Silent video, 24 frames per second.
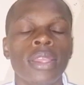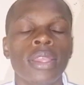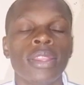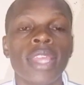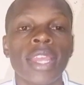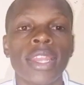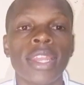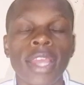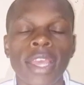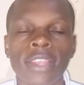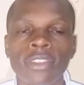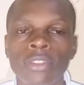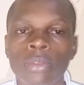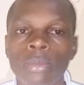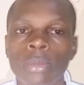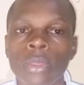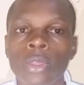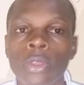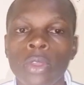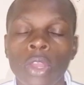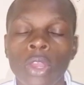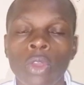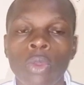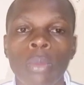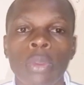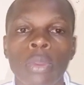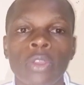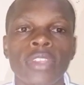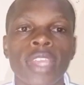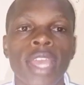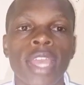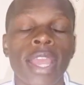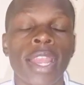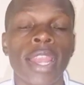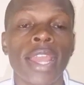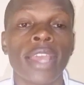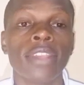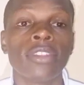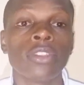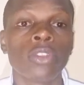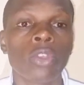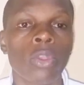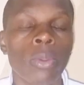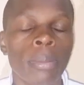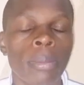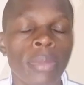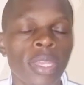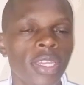that Azimio la Umoja alliance
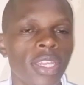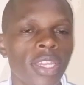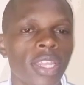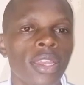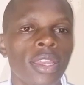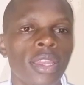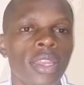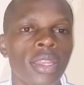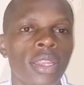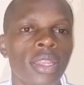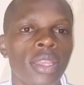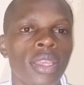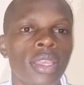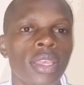committed